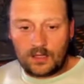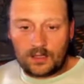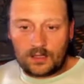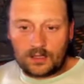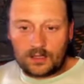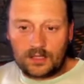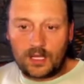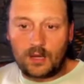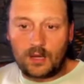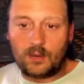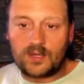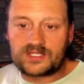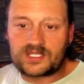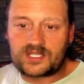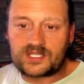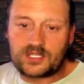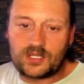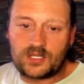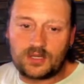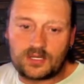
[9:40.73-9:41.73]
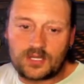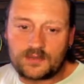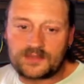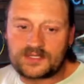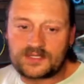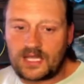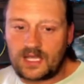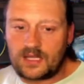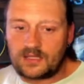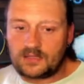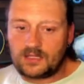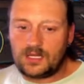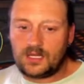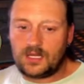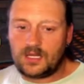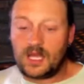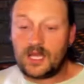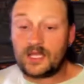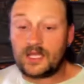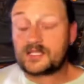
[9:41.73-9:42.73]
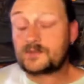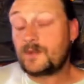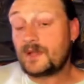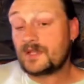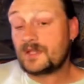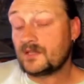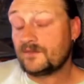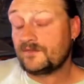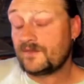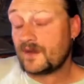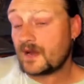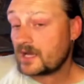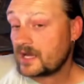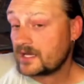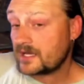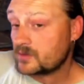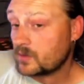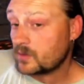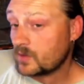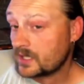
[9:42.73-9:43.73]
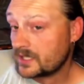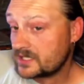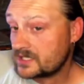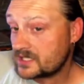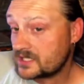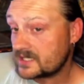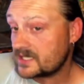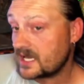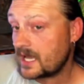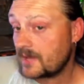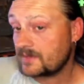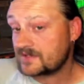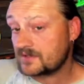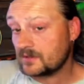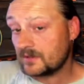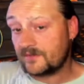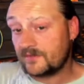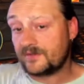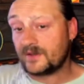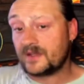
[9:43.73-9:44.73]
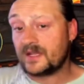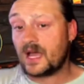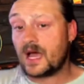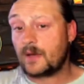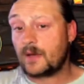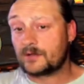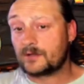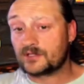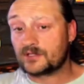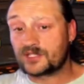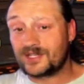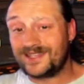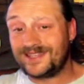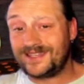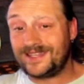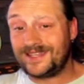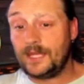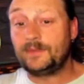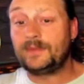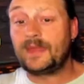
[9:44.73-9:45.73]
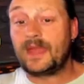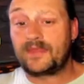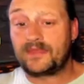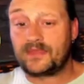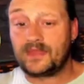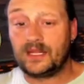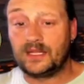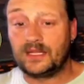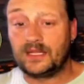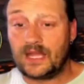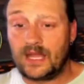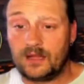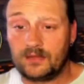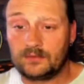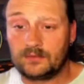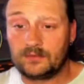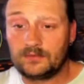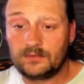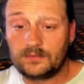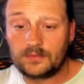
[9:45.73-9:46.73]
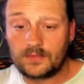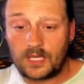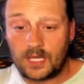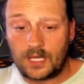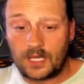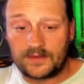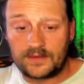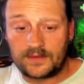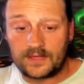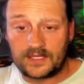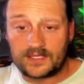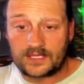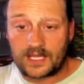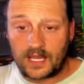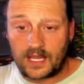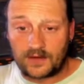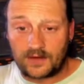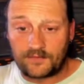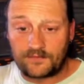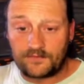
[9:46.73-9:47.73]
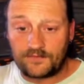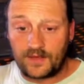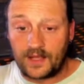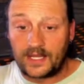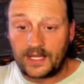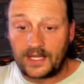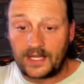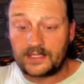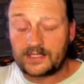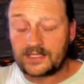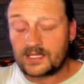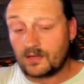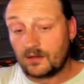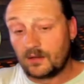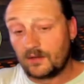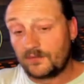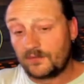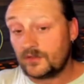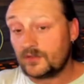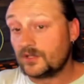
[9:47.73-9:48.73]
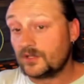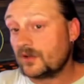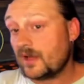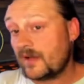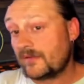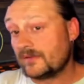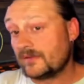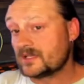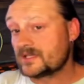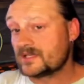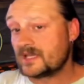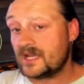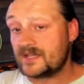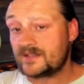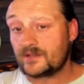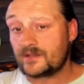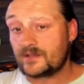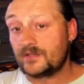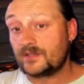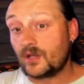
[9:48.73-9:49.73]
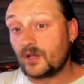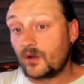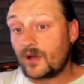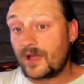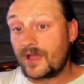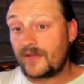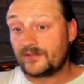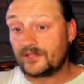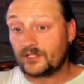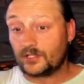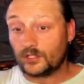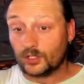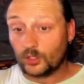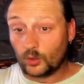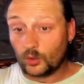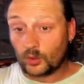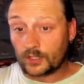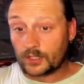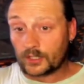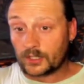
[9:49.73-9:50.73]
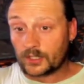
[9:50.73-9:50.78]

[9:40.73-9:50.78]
Now once the shield comes down, especially in Fire Knight 20, she is absolutely phenomenal. She can keep that thing down the entire fight. So if you do have a Lysandra, you don't have an Allure,